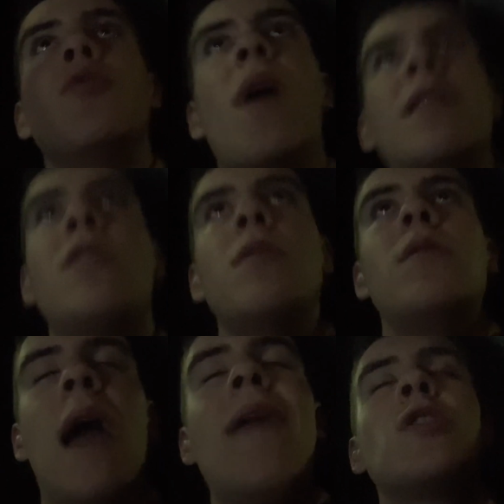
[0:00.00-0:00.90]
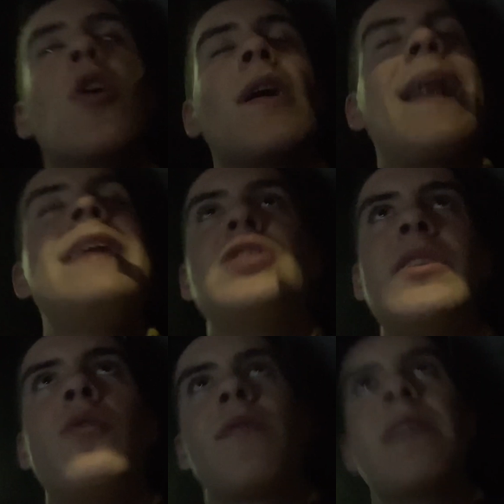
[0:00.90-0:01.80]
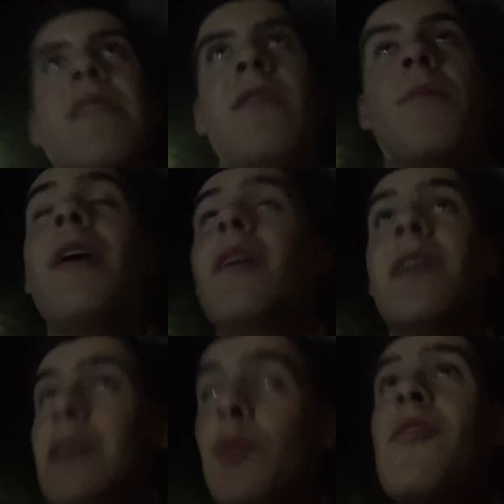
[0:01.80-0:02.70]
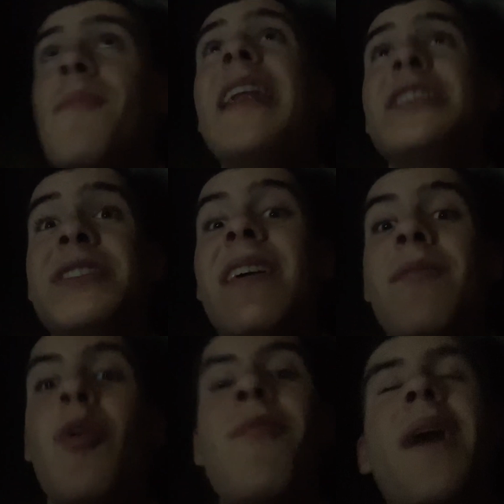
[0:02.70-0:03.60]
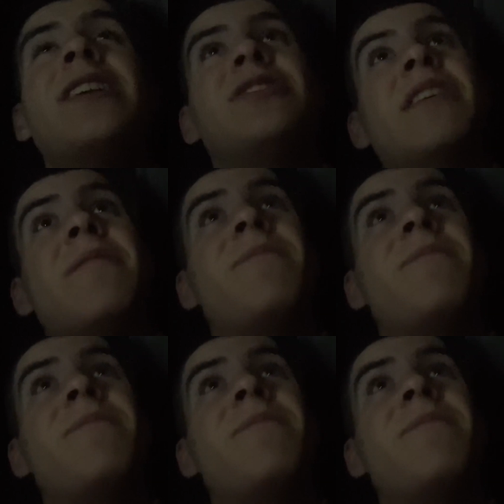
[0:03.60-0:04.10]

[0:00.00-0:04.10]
when you haven't got a clean sheet all season. But we've managed it. We've managed it.